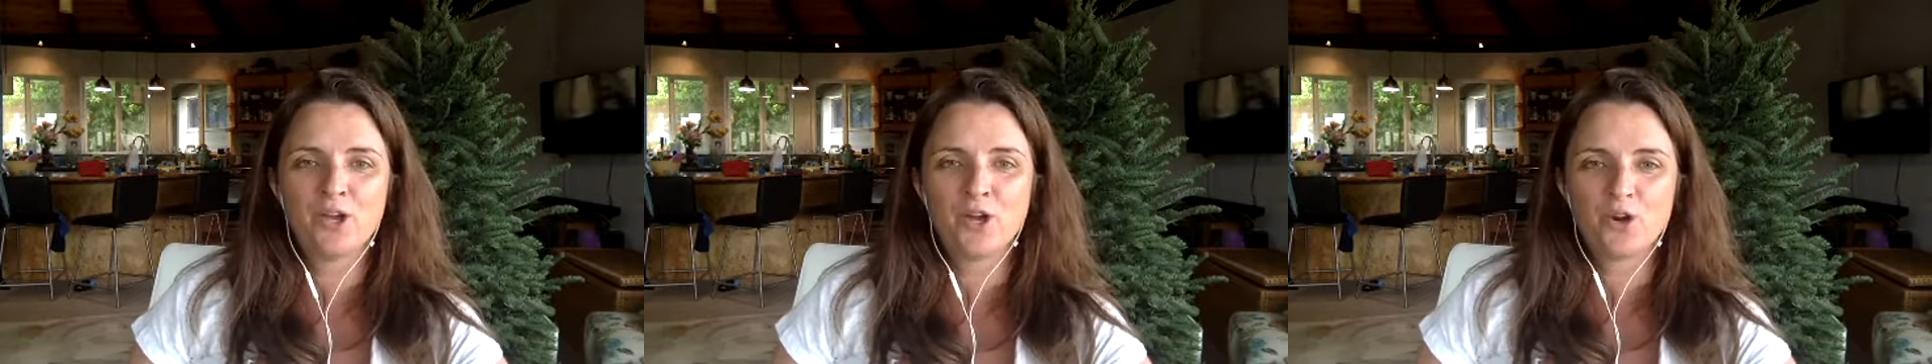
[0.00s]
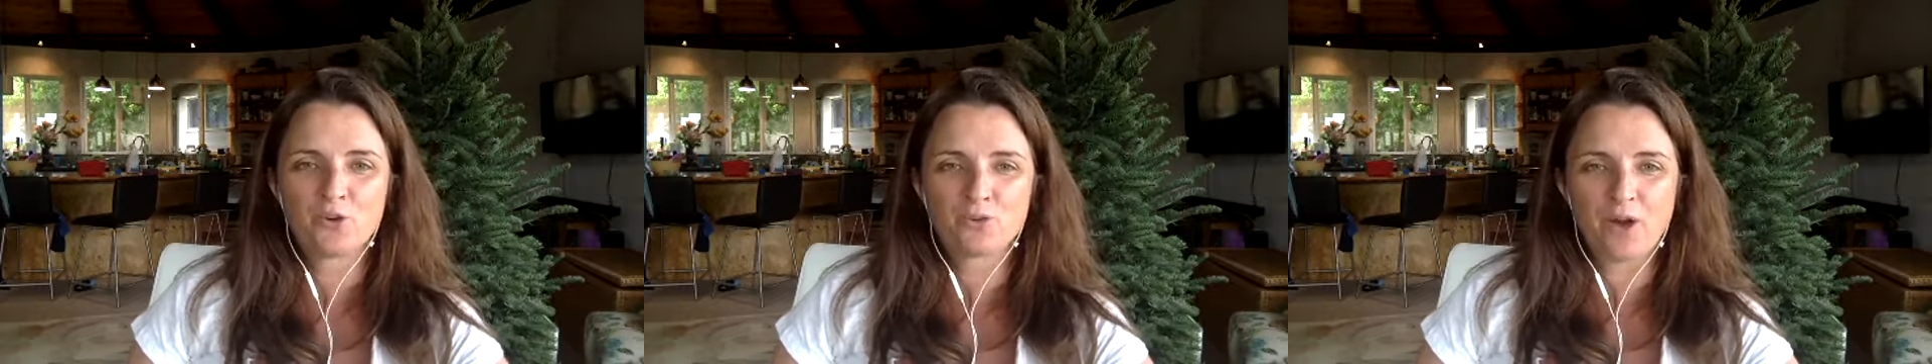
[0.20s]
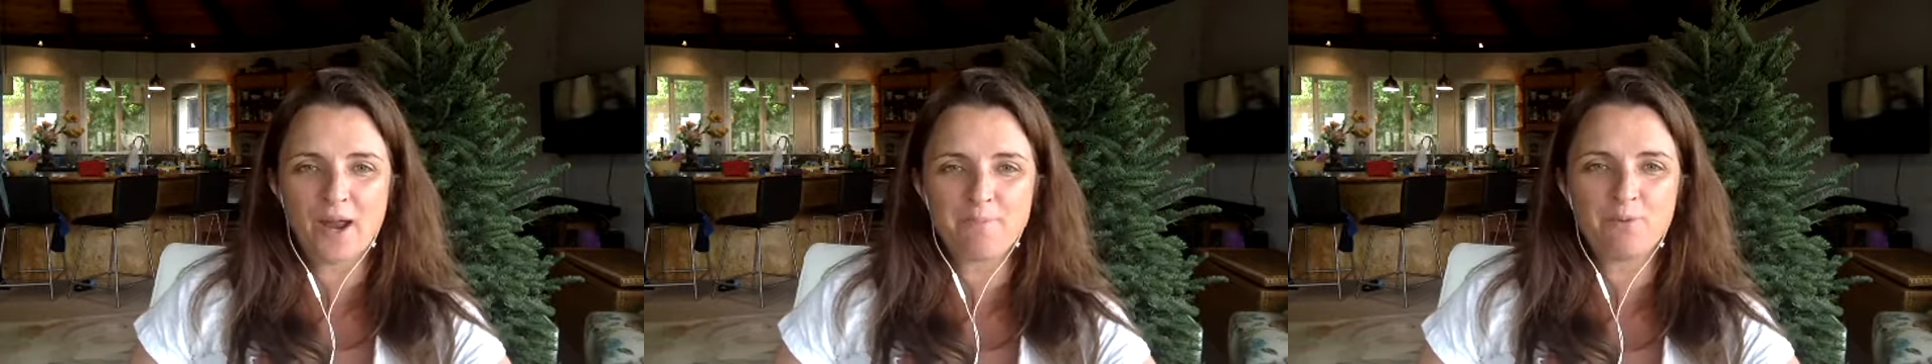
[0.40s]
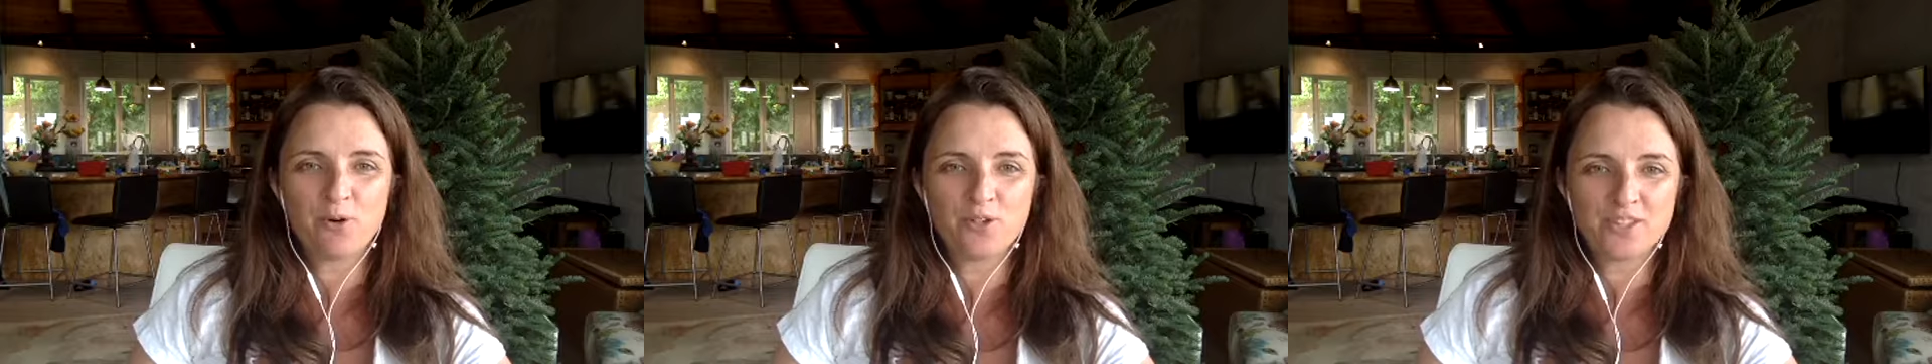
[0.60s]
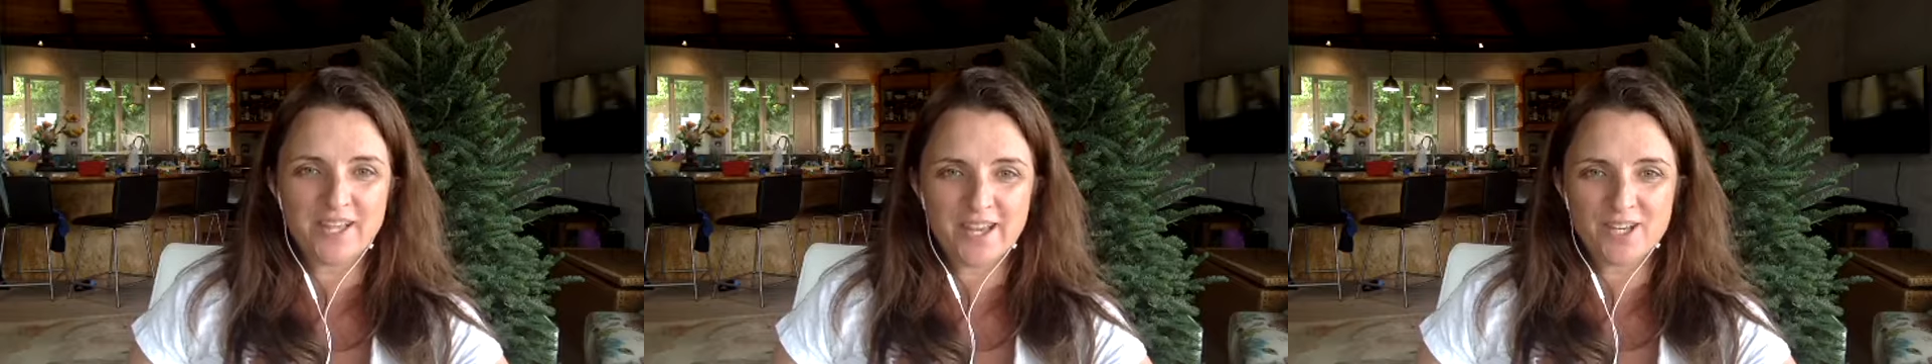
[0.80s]
ripe
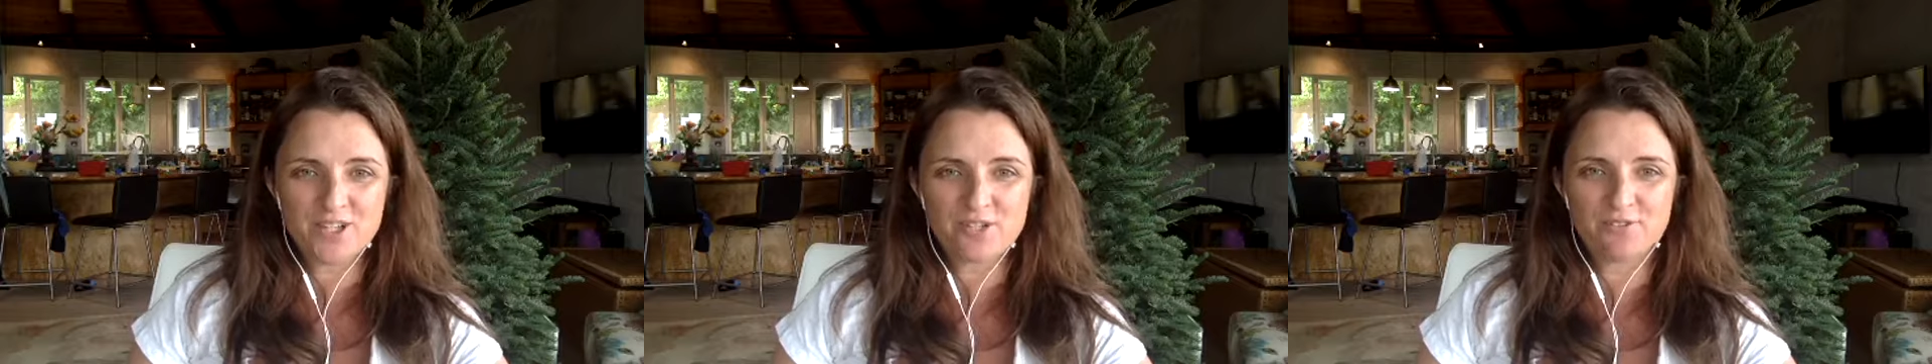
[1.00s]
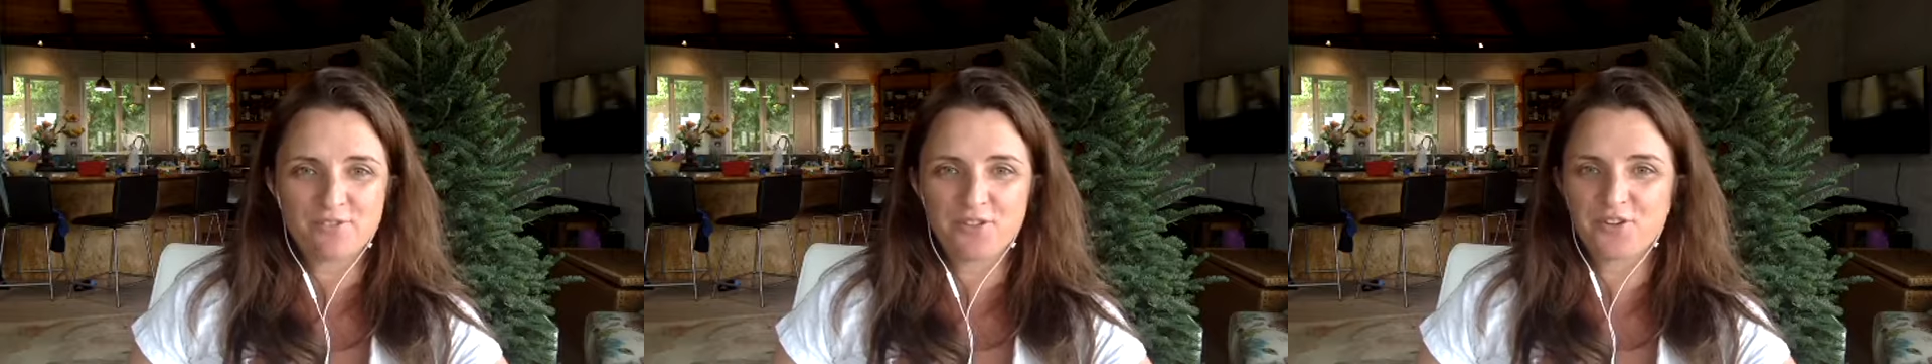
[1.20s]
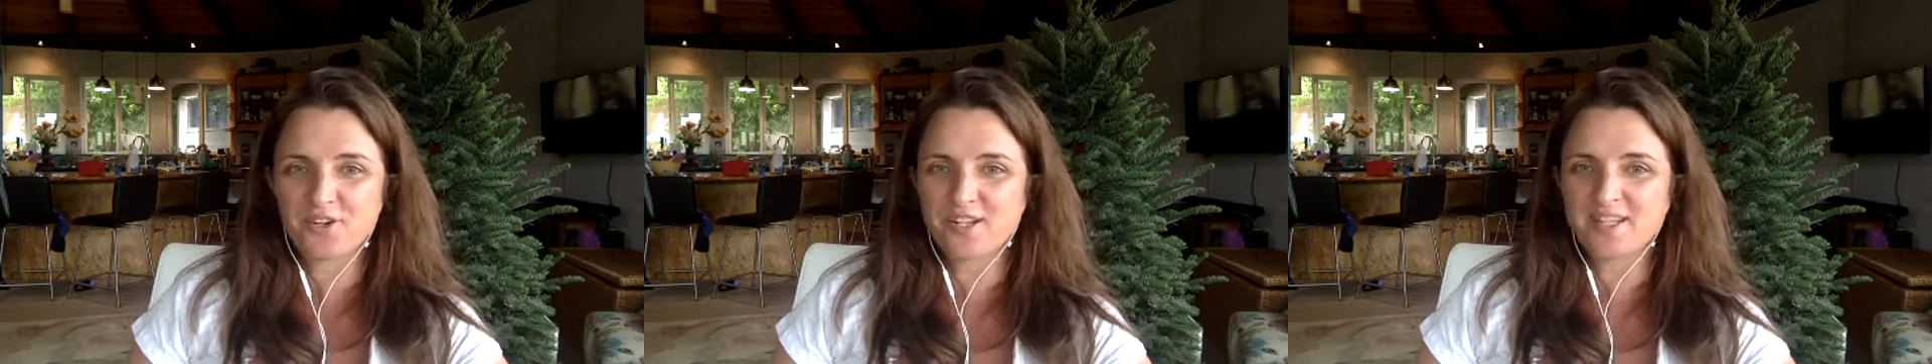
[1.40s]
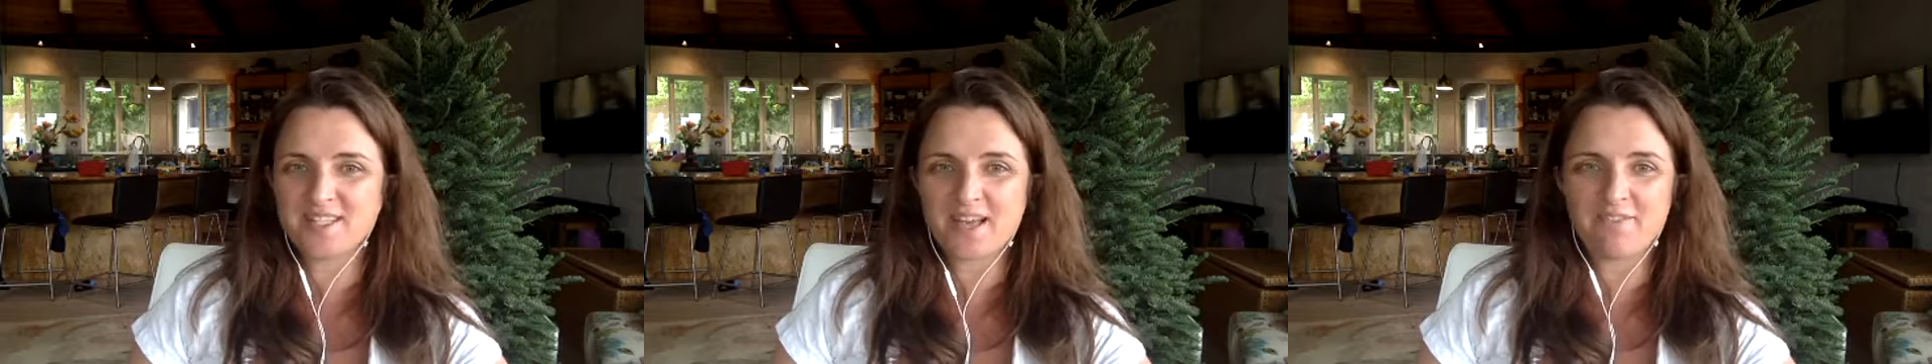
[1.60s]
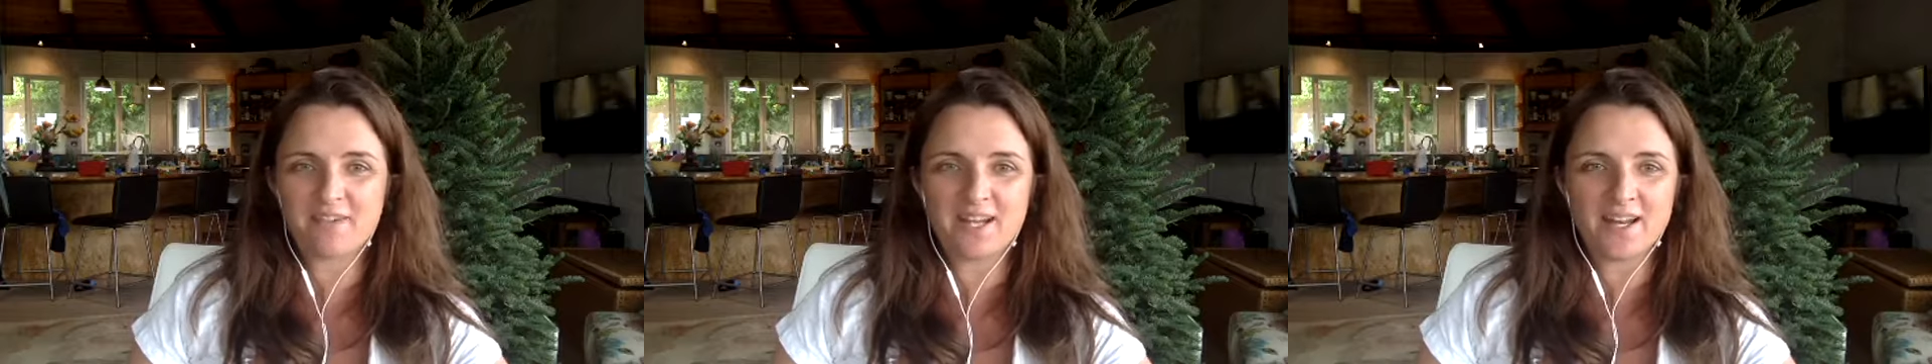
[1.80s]
old age of
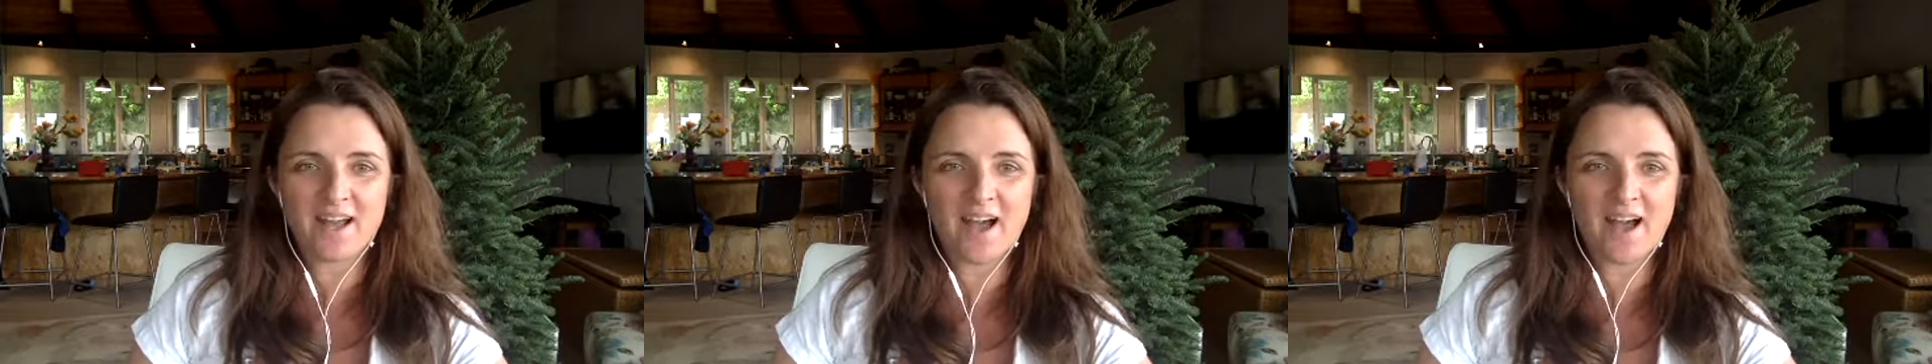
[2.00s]
37,